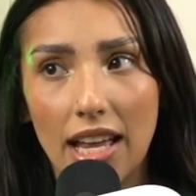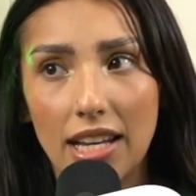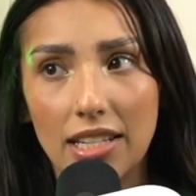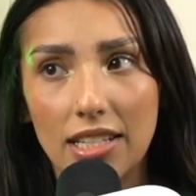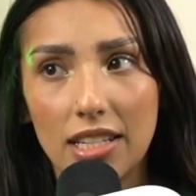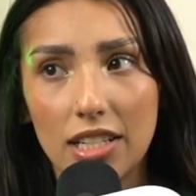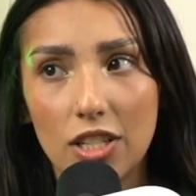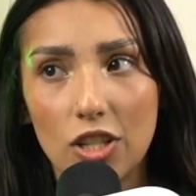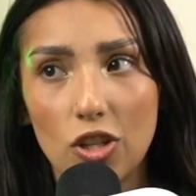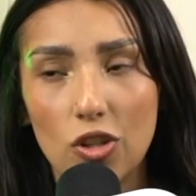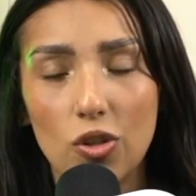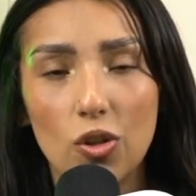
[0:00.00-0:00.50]

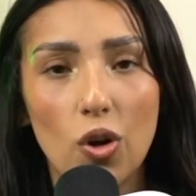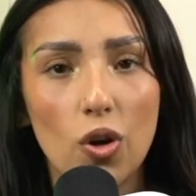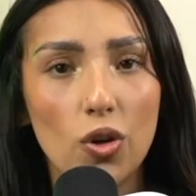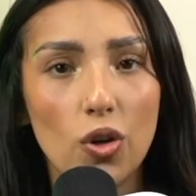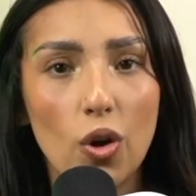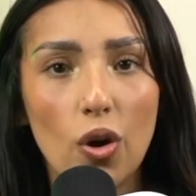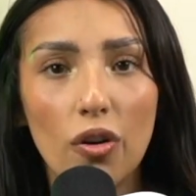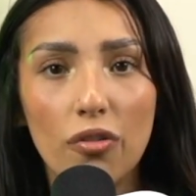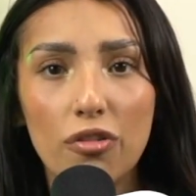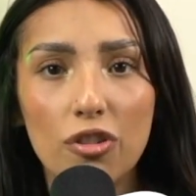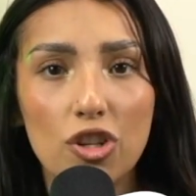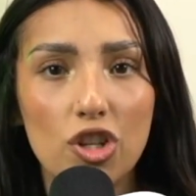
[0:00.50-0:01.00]
you don't
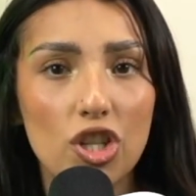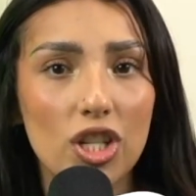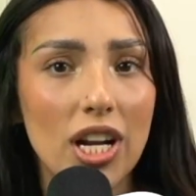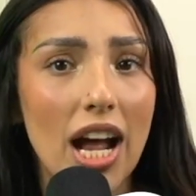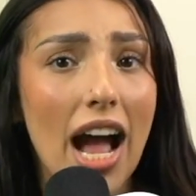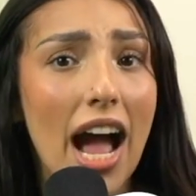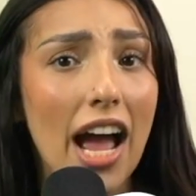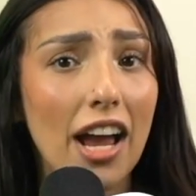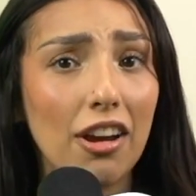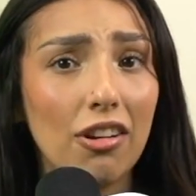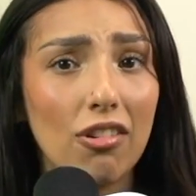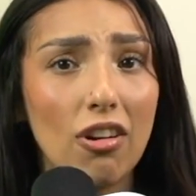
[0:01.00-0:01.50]
know if you should
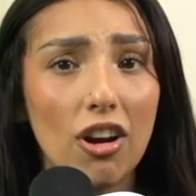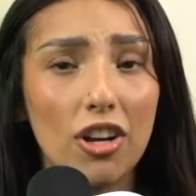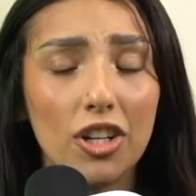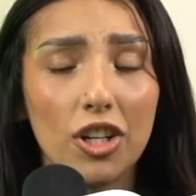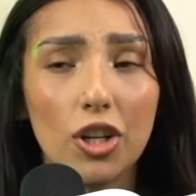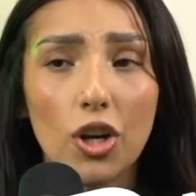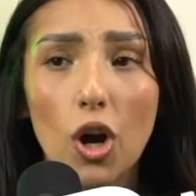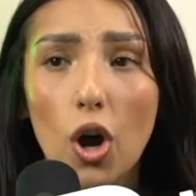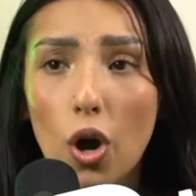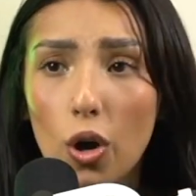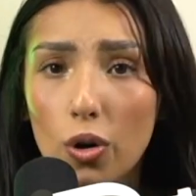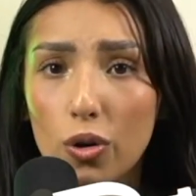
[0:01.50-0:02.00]
hire on a
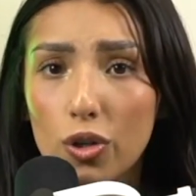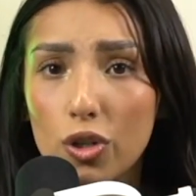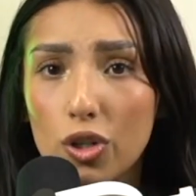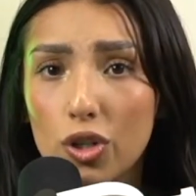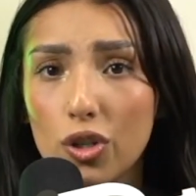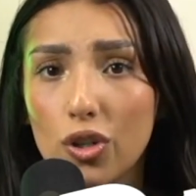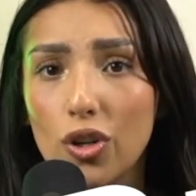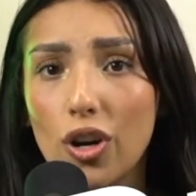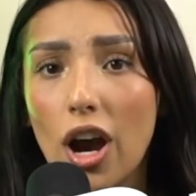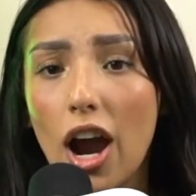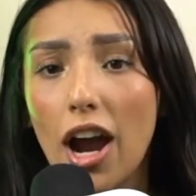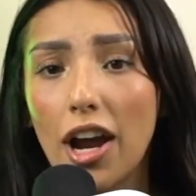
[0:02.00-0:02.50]
coach
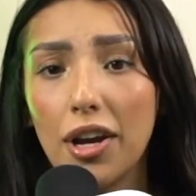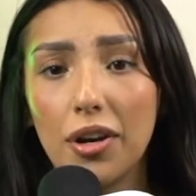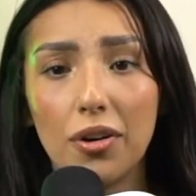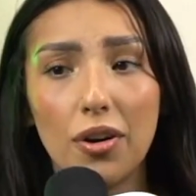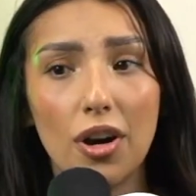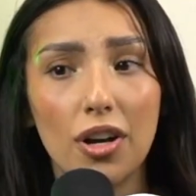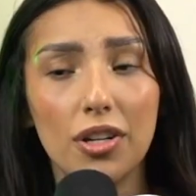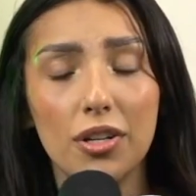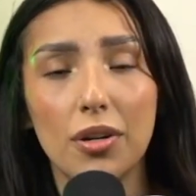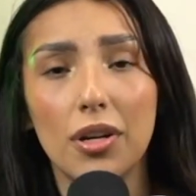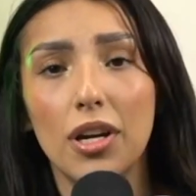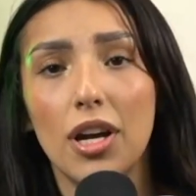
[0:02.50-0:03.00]
or hire
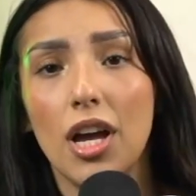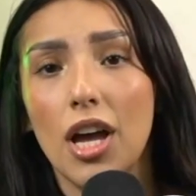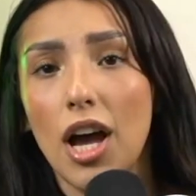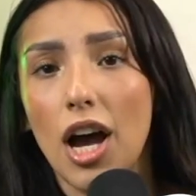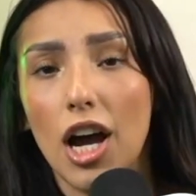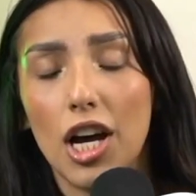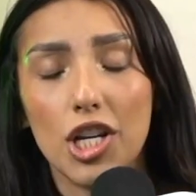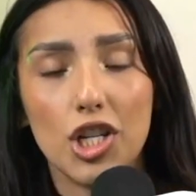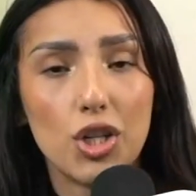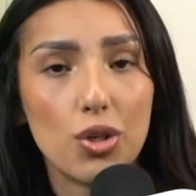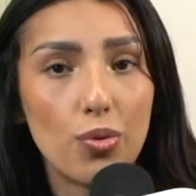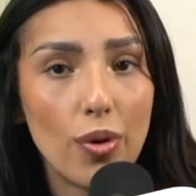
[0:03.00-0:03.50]
on
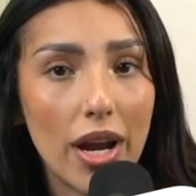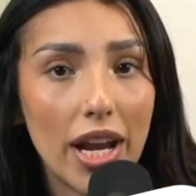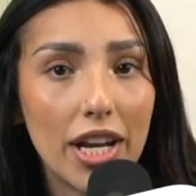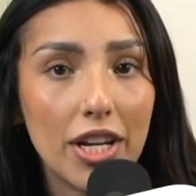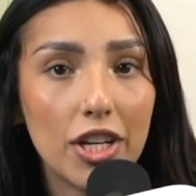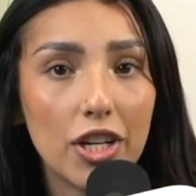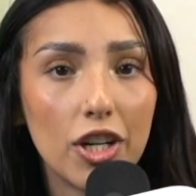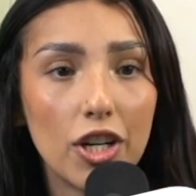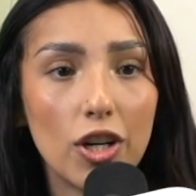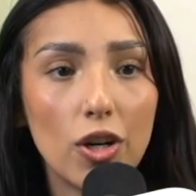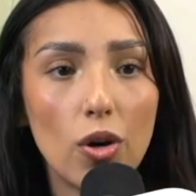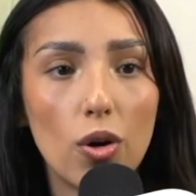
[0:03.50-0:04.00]
a
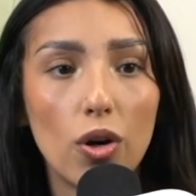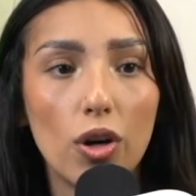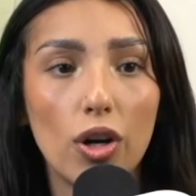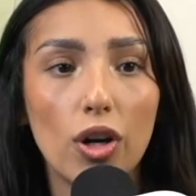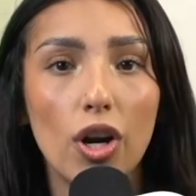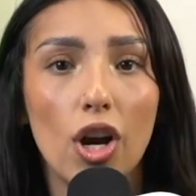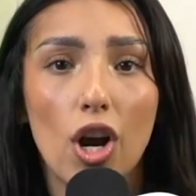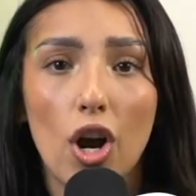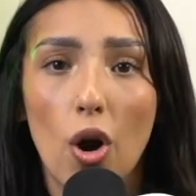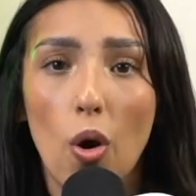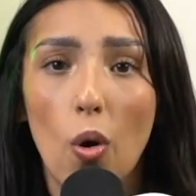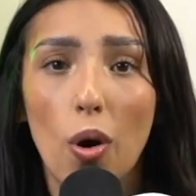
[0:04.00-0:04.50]
trainer
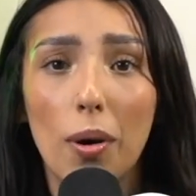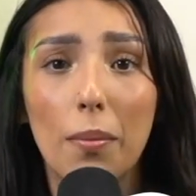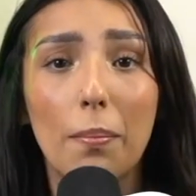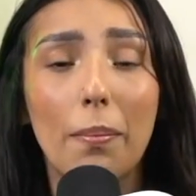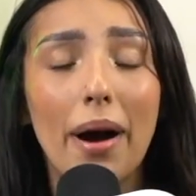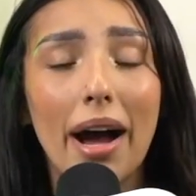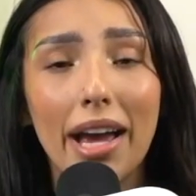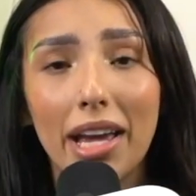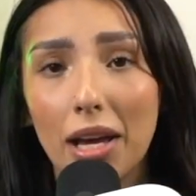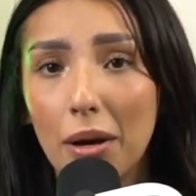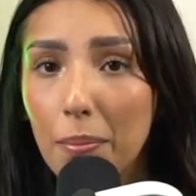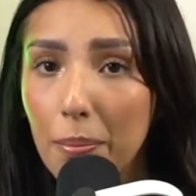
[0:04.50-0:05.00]
or
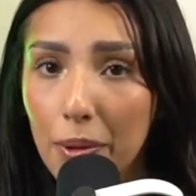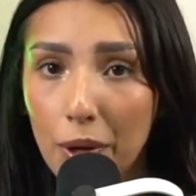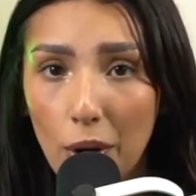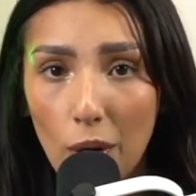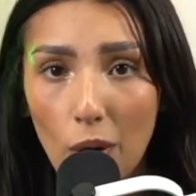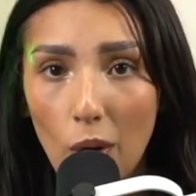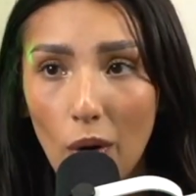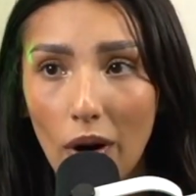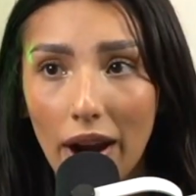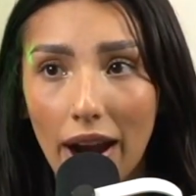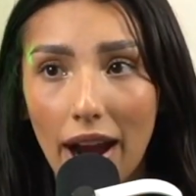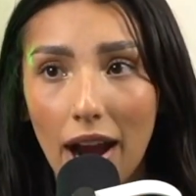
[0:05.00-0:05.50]
buy a
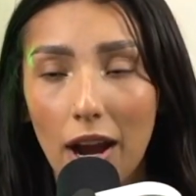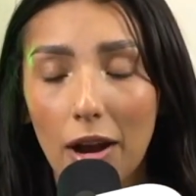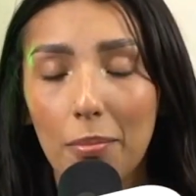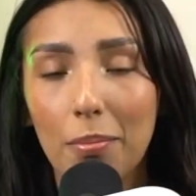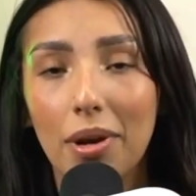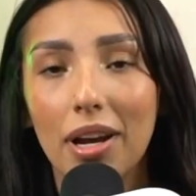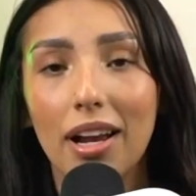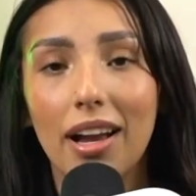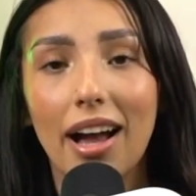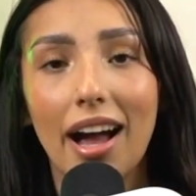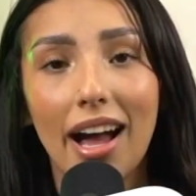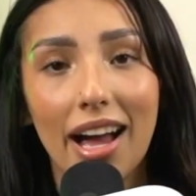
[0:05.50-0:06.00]
program,
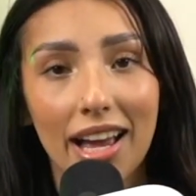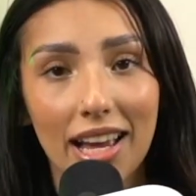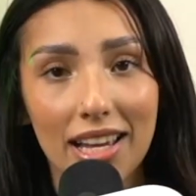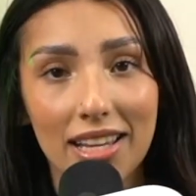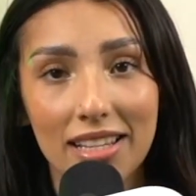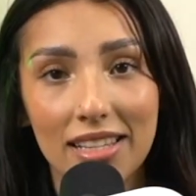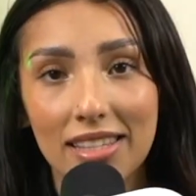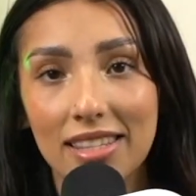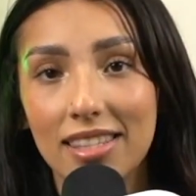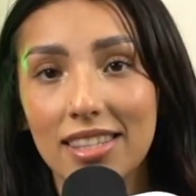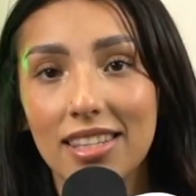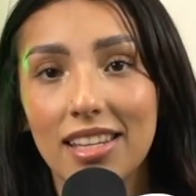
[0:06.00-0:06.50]

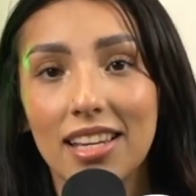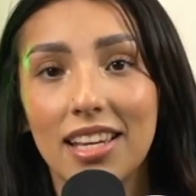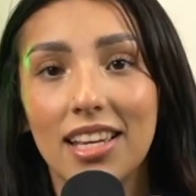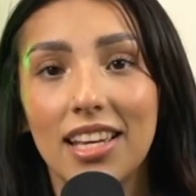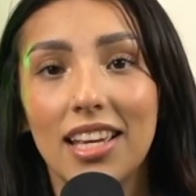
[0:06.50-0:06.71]
guys,